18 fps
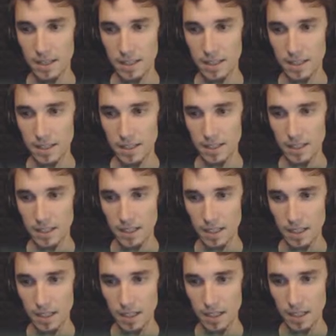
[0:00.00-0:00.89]

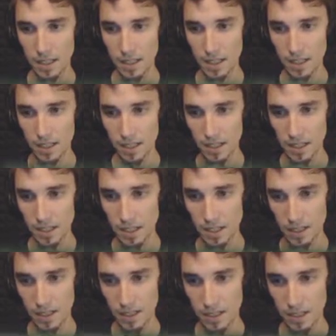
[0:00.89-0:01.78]

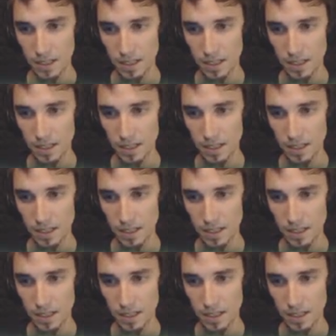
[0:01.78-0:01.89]
No one is speaking in this clip.